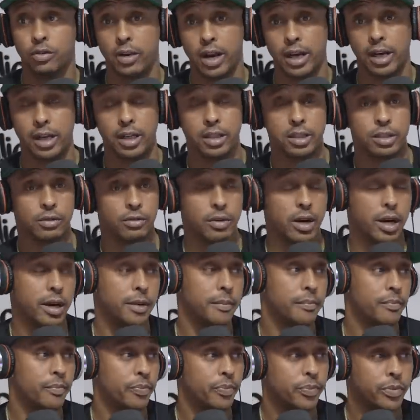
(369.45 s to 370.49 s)
right? Listen, right?
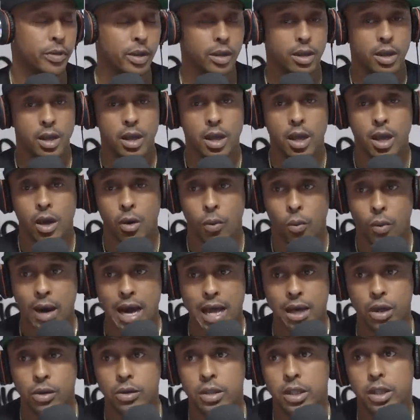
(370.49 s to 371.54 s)

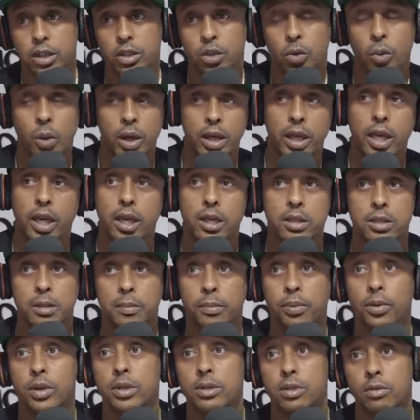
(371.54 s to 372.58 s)
Wallo did 20 years in
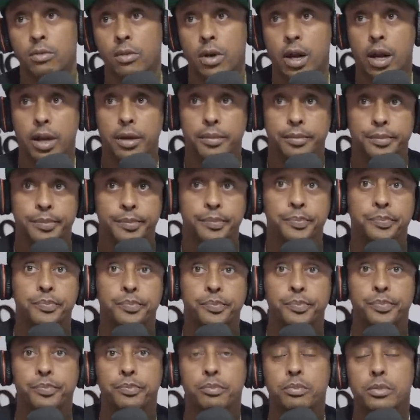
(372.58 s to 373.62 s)
prison, right?
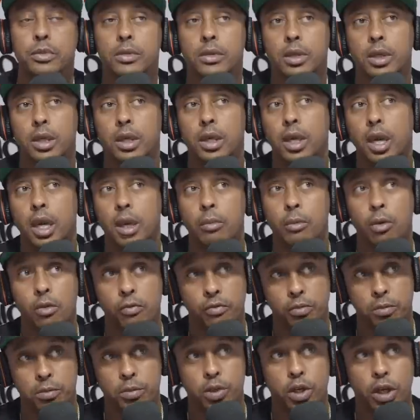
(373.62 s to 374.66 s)
He came home
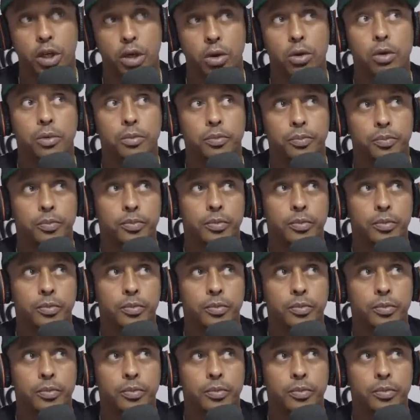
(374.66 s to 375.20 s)
from jail.